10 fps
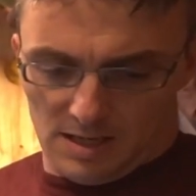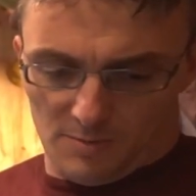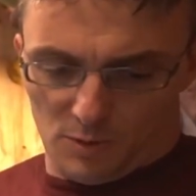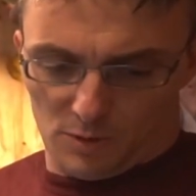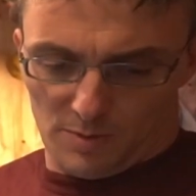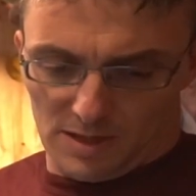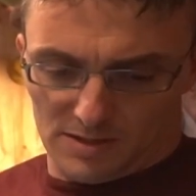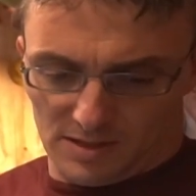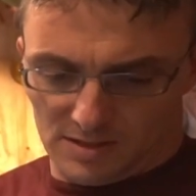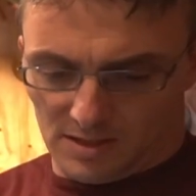Boulderbot
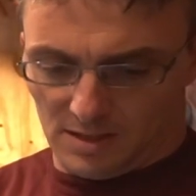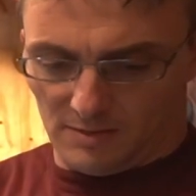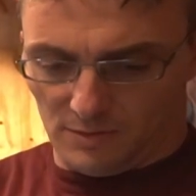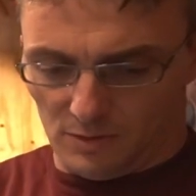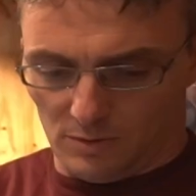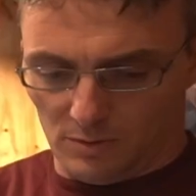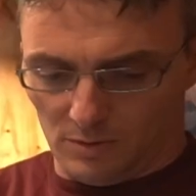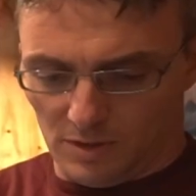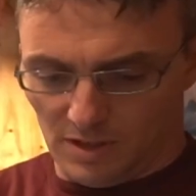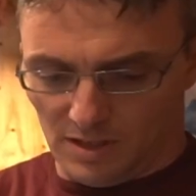doesn't give you
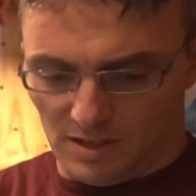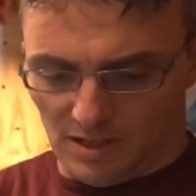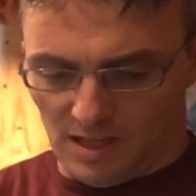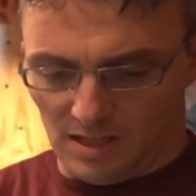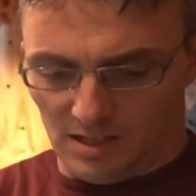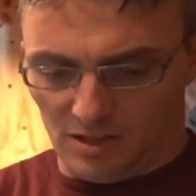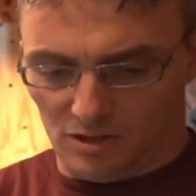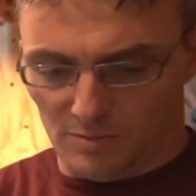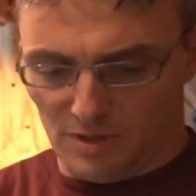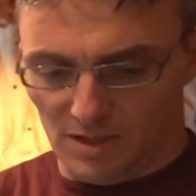any
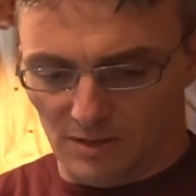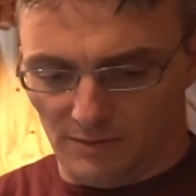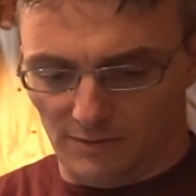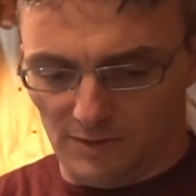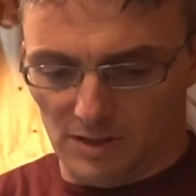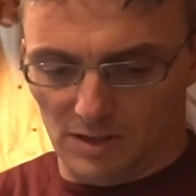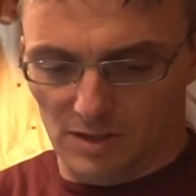intermediate feet.